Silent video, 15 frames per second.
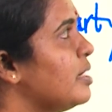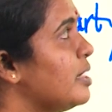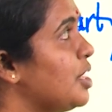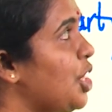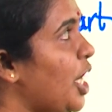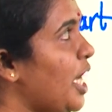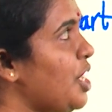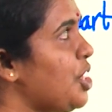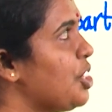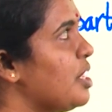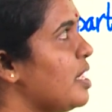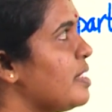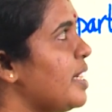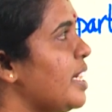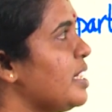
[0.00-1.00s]
change
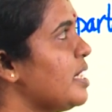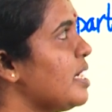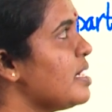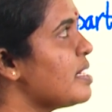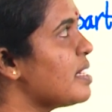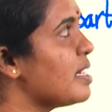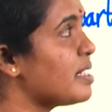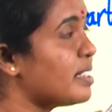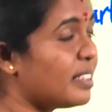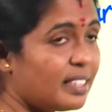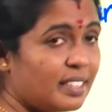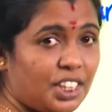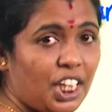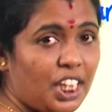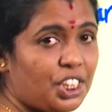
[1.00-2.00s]
the sentences,
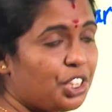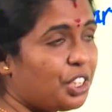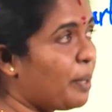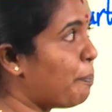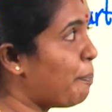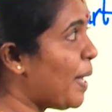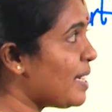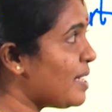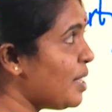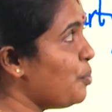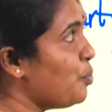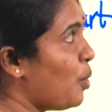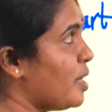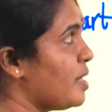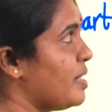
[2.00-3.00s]
change the passive
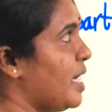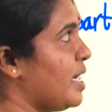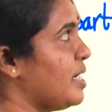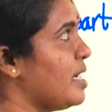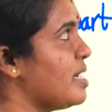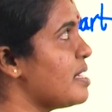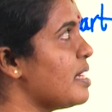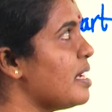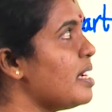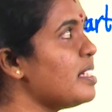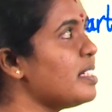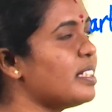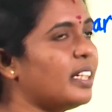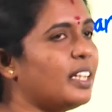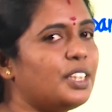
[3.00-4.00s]
voice
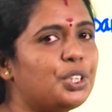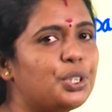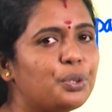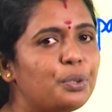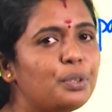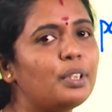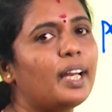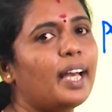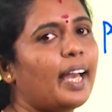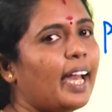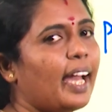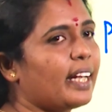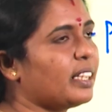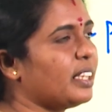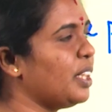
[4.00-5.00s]
sentences into
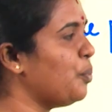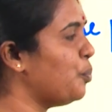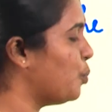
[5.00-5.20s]
active